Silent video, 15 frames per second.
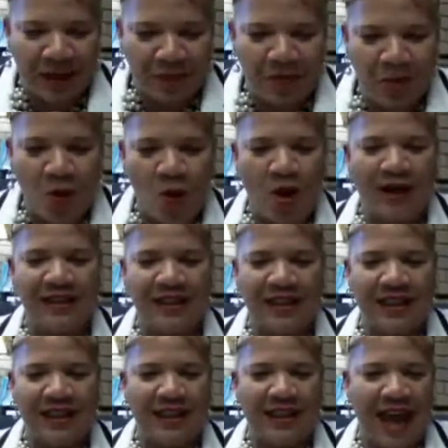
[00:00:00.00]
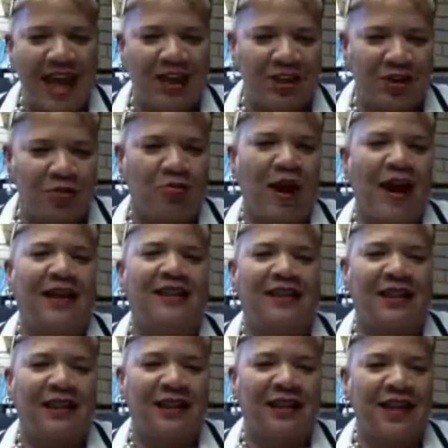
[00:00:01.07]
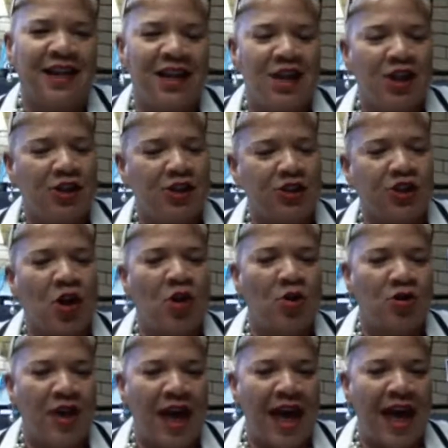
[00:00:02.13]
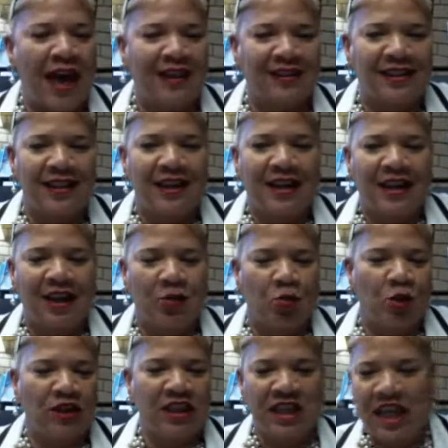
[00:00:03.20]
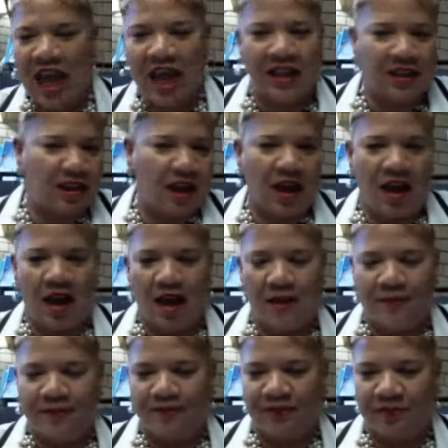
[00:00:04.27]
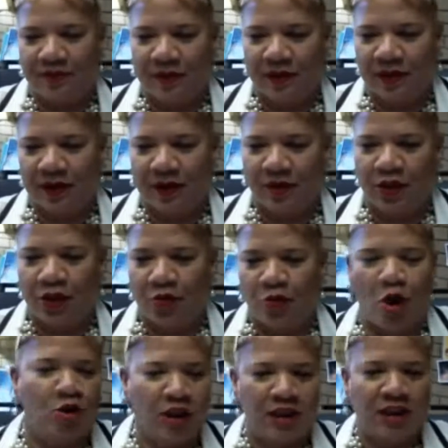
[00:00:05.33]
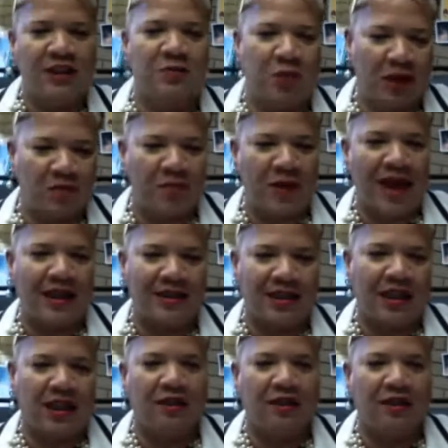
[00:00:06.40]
pointed and directed so that it wouldn't get thrown in this big basket of